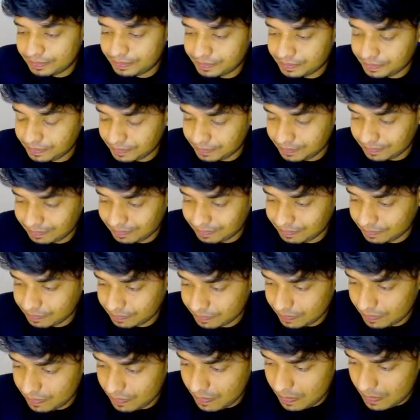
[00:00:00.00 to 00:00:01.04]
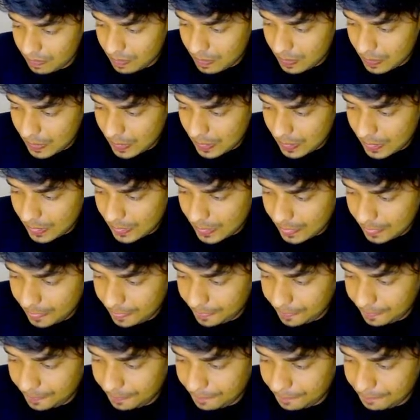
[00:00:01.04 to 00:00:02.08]

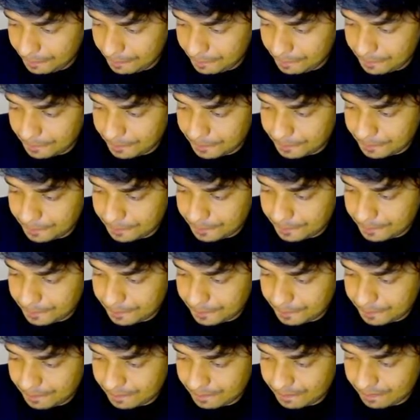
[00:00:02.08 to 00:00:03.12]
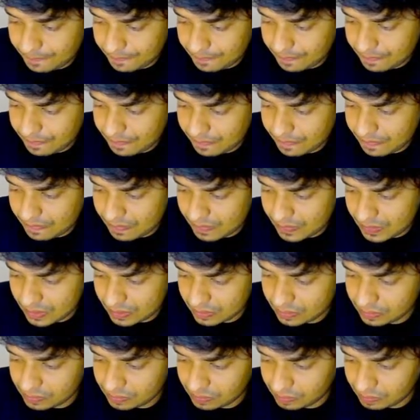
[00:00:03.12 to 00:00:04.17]

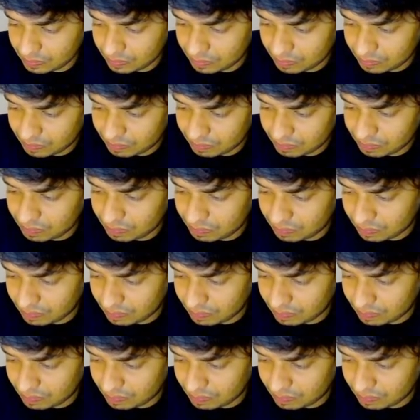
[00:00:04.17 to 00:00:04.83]
Nobody speaks.